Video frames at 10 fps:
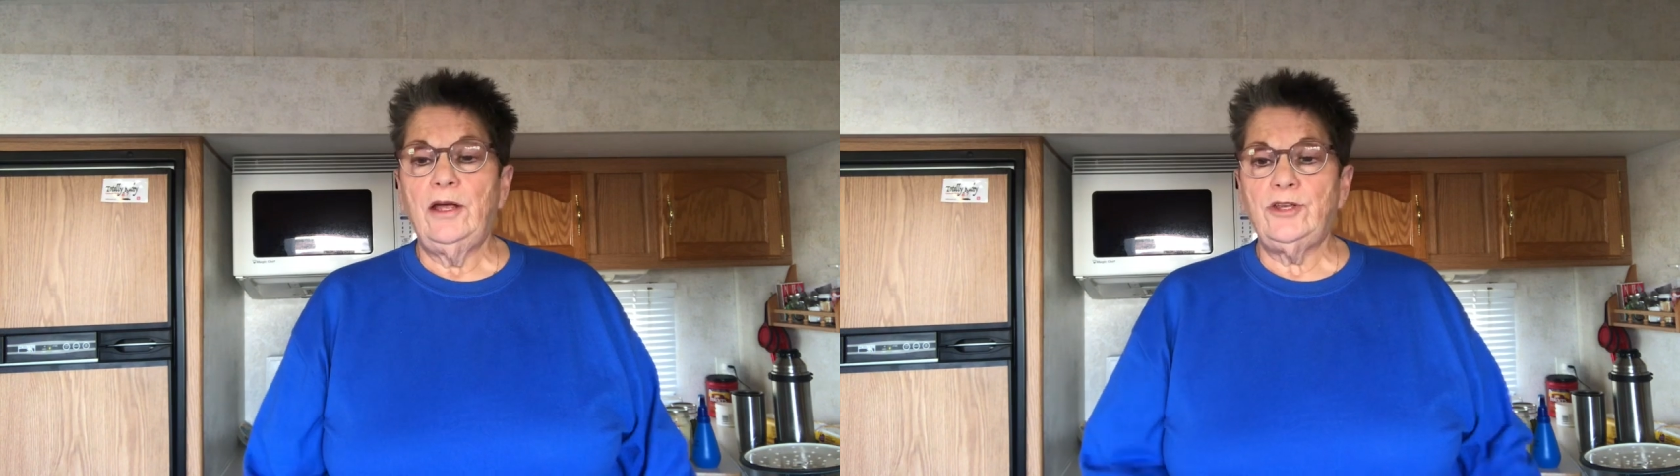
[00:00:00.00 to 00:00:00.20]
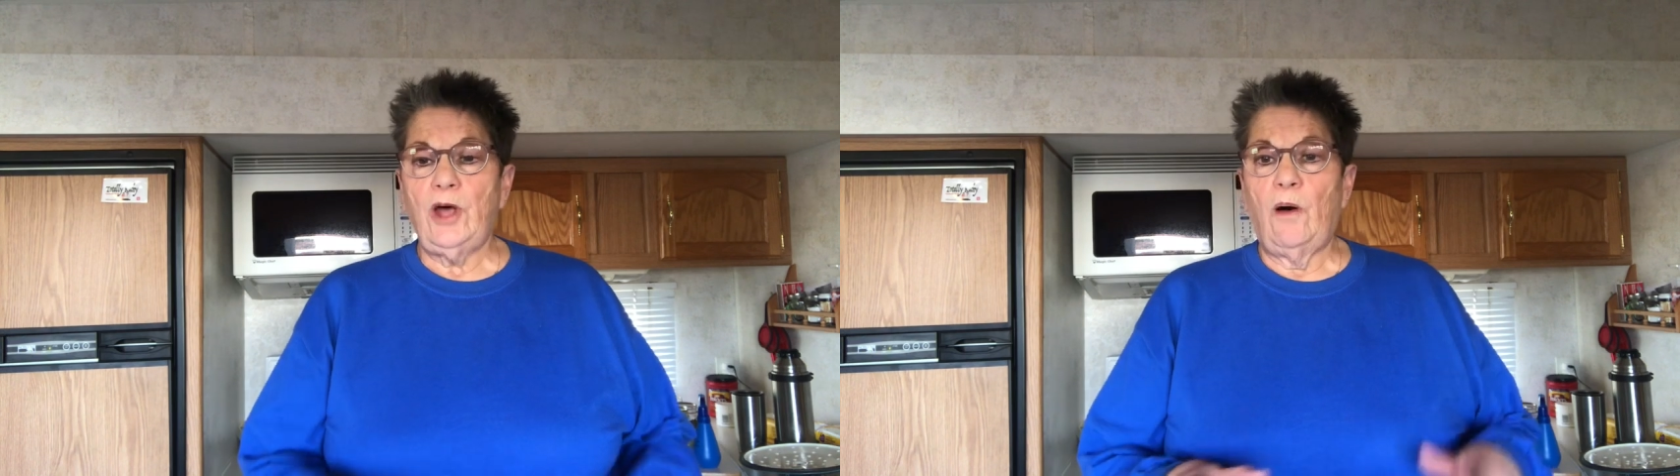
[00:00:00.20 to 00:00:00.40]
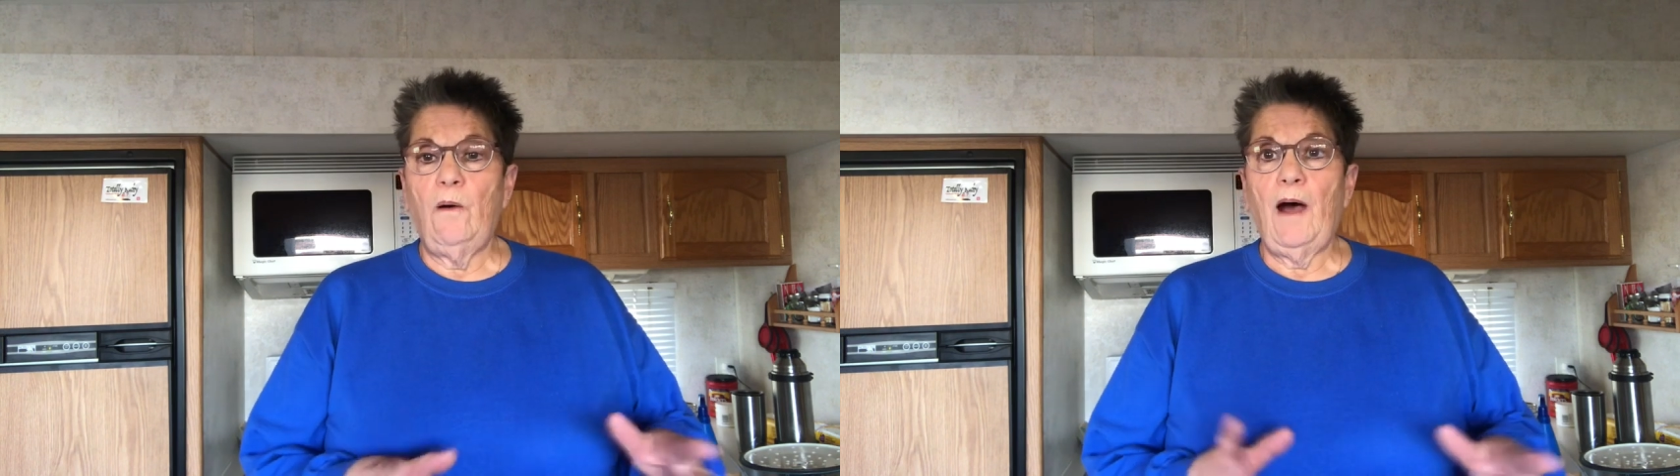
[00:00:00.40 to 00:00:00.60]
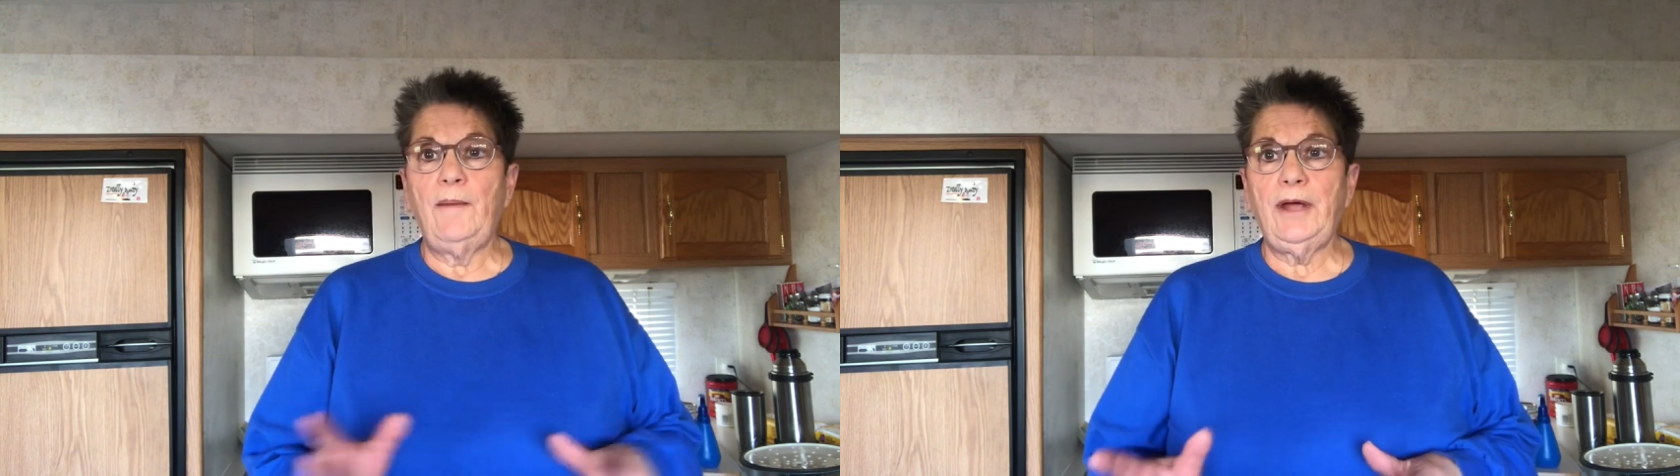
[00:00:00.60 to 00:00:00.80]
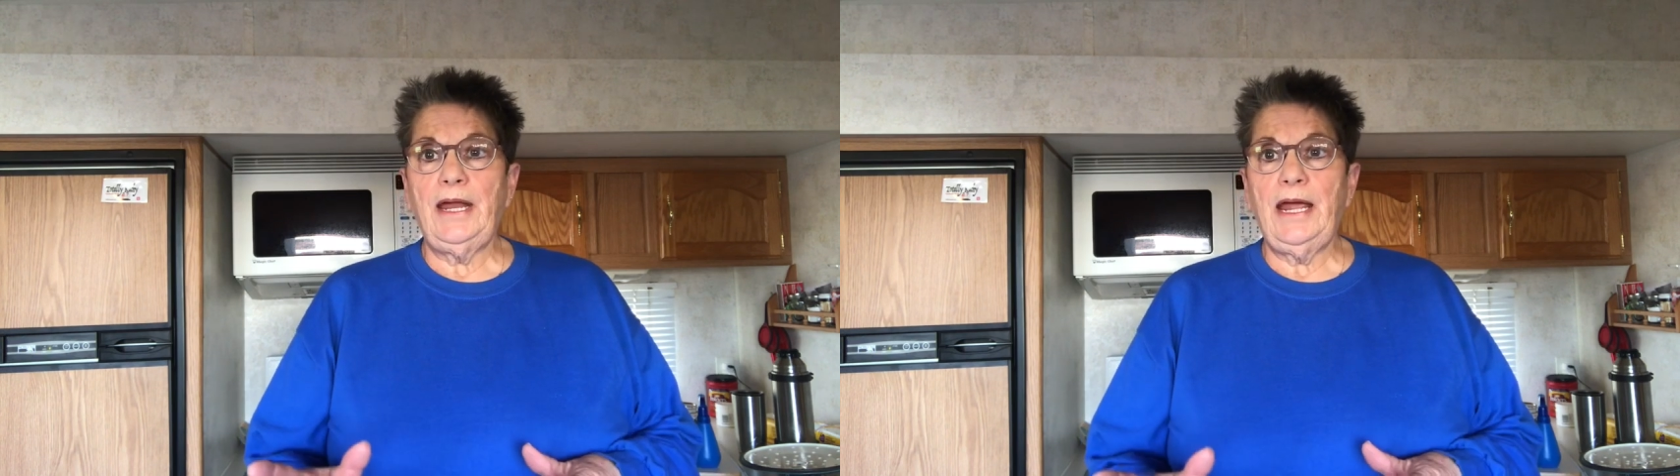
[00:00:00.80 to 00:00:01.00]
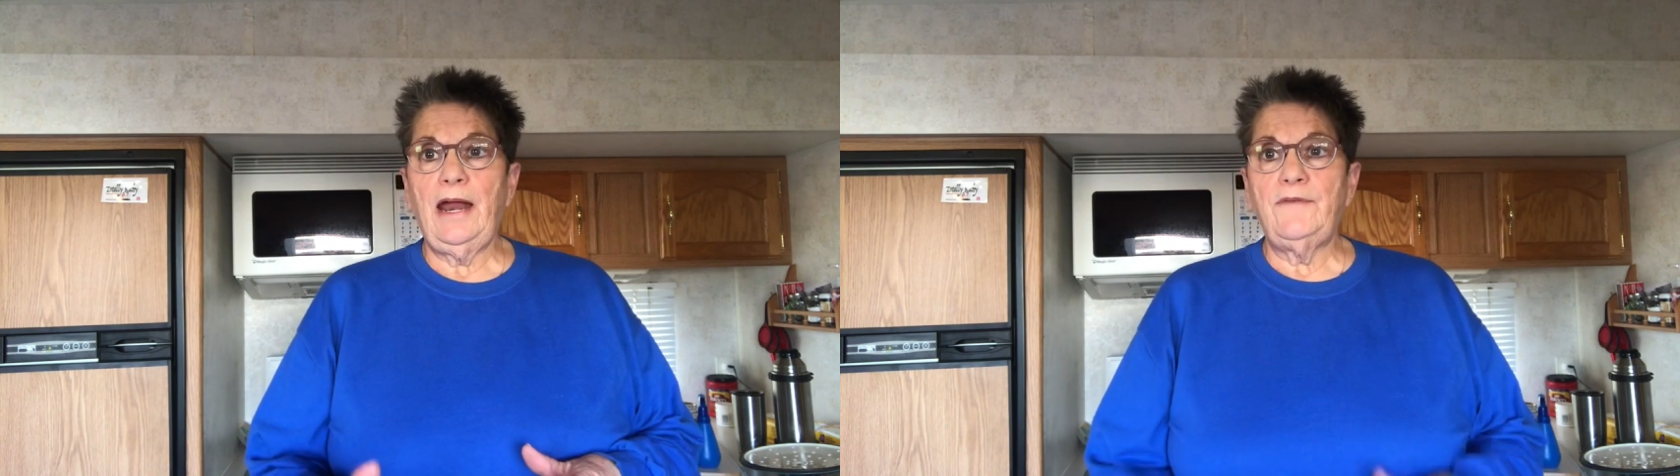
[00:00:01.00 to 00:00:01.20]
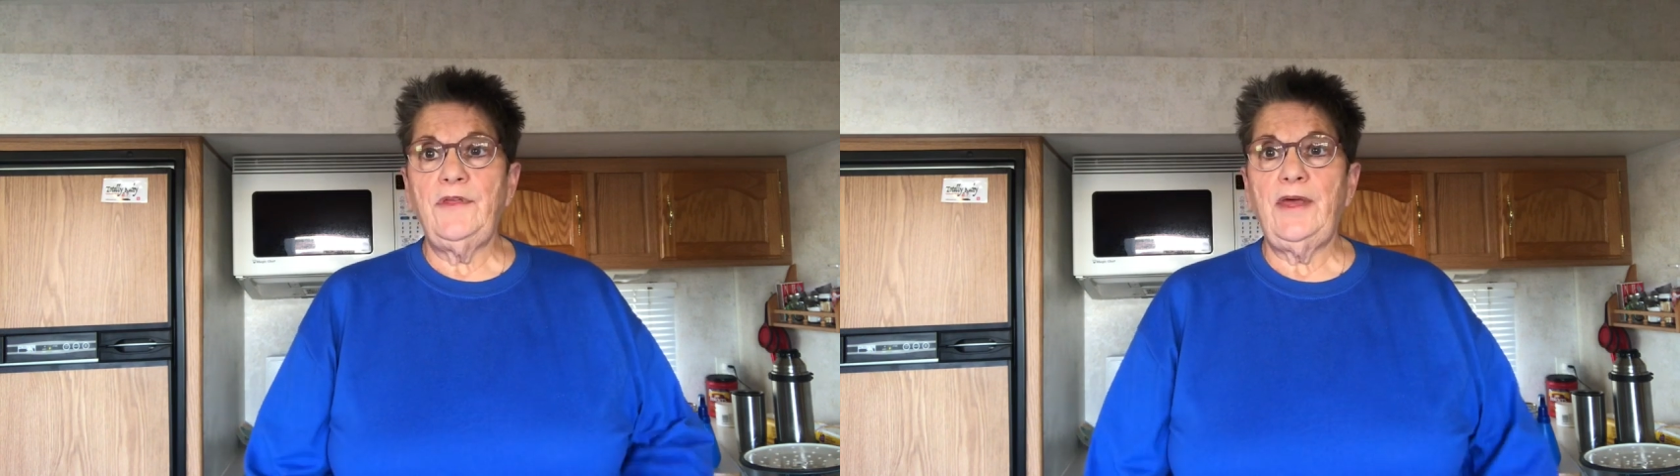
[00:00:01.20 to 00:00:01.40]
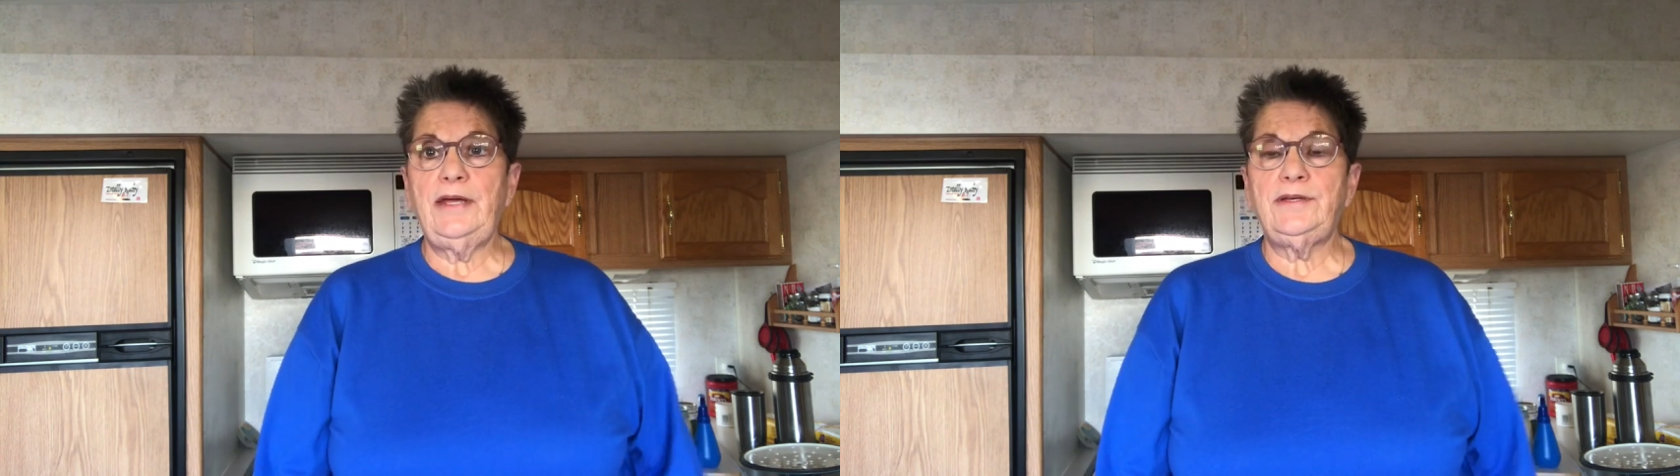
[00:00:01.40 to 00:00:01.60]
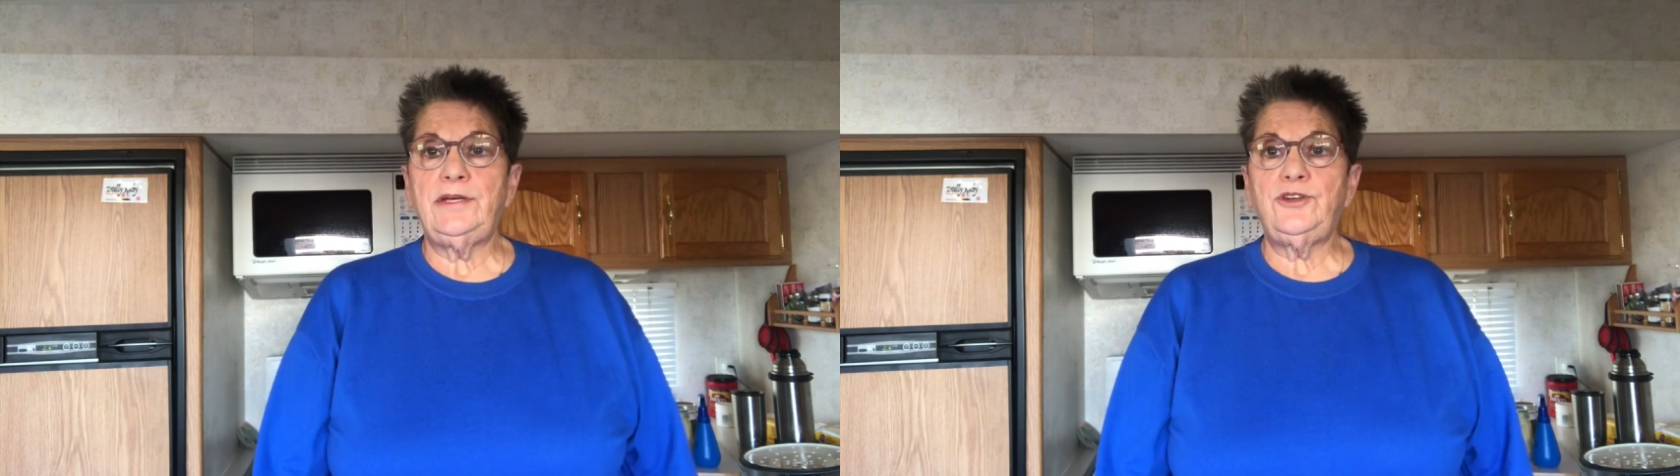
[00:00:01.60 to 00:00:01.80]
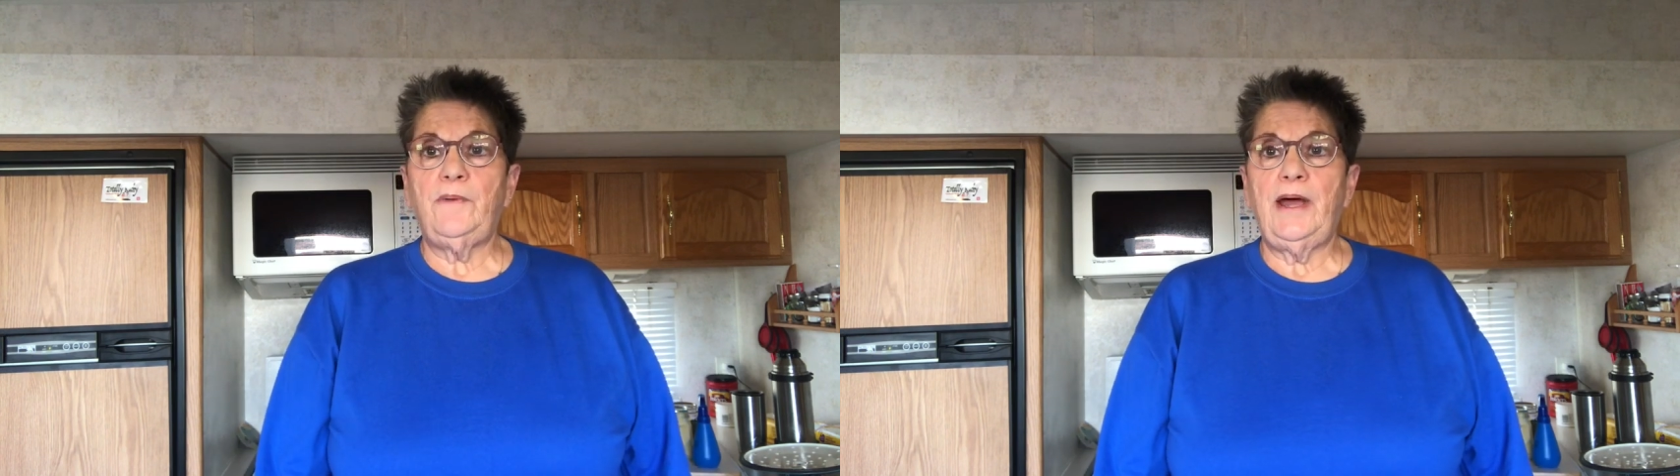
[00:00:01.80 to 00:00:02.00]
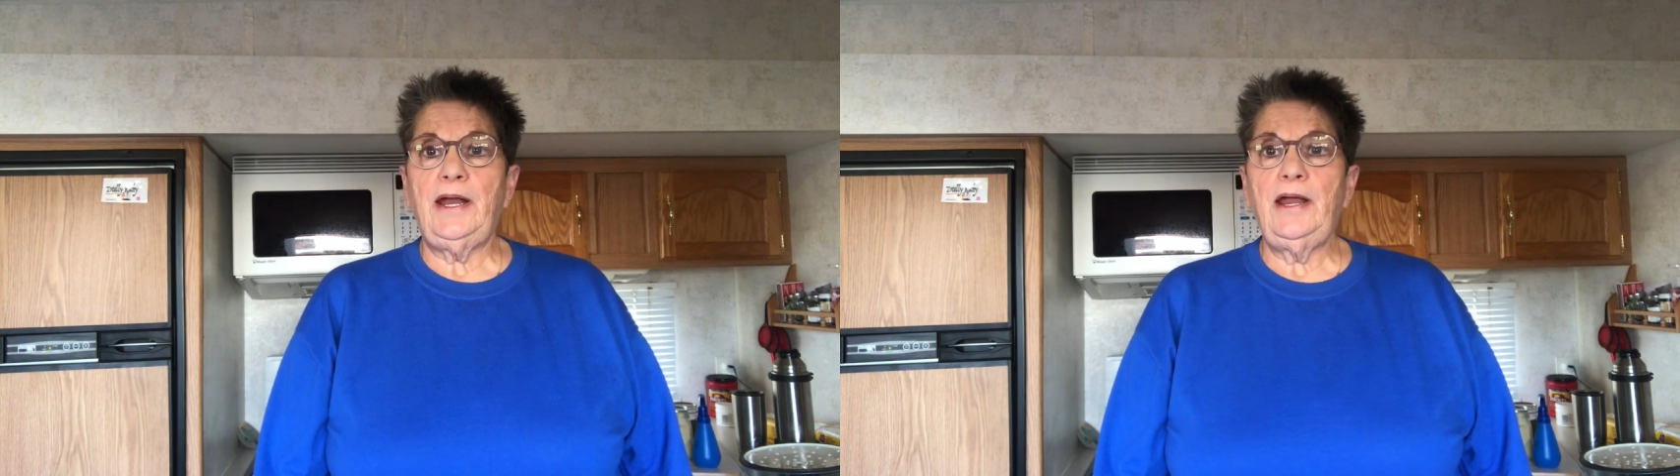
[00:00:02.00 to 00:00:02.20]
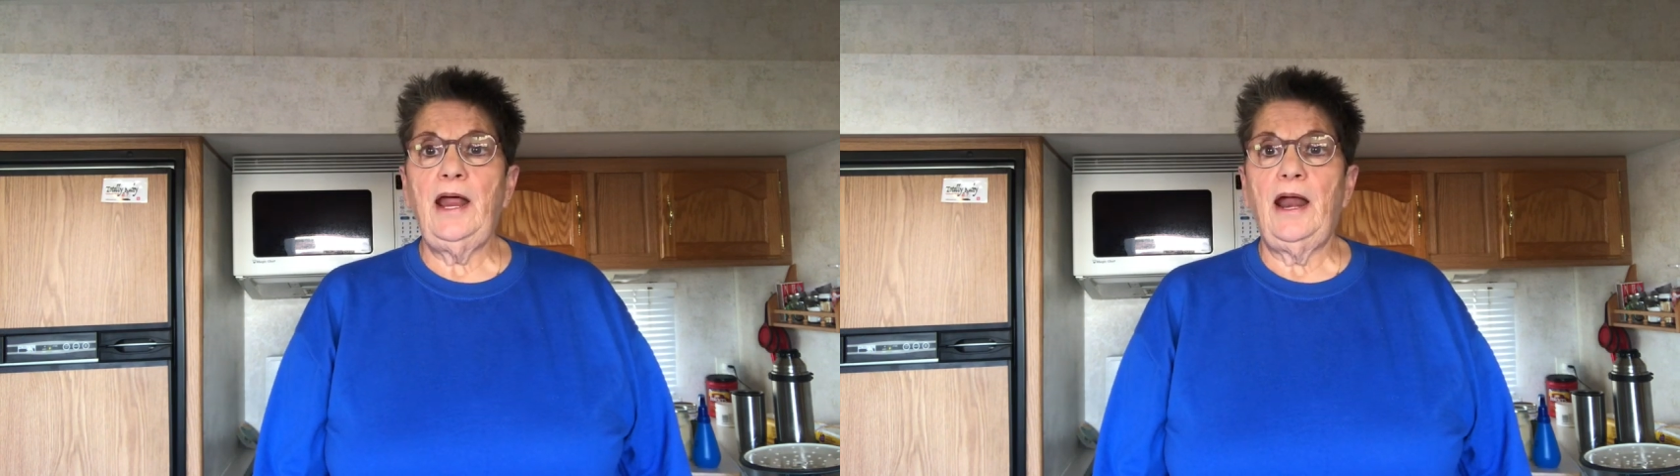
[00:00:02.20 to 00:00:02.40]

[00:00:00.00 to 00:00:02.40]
So I'm going to get everything situated